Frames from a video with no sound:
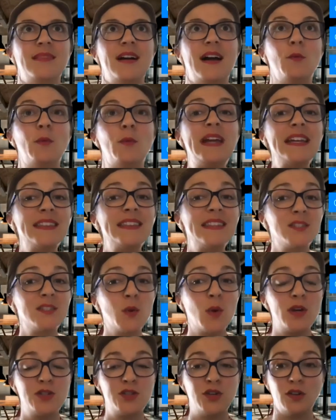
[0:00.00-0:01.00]
we get this
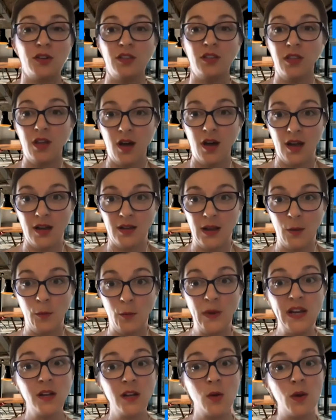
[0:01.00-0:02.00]
question a lot. We
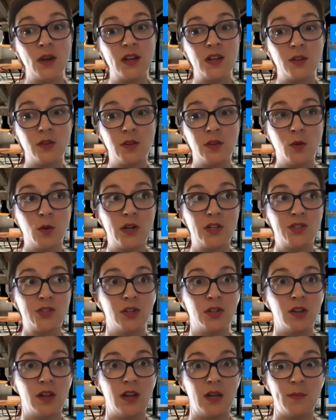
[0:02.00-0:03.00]
get the question a
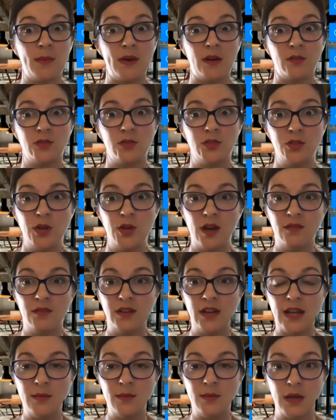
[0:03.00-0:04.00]
lot about, do you have an
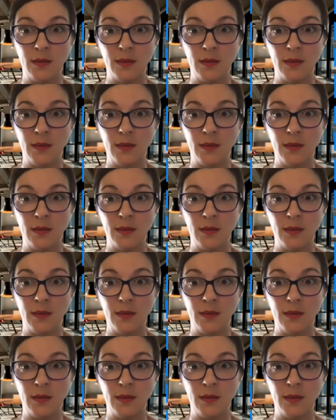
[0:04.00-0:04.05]
ABM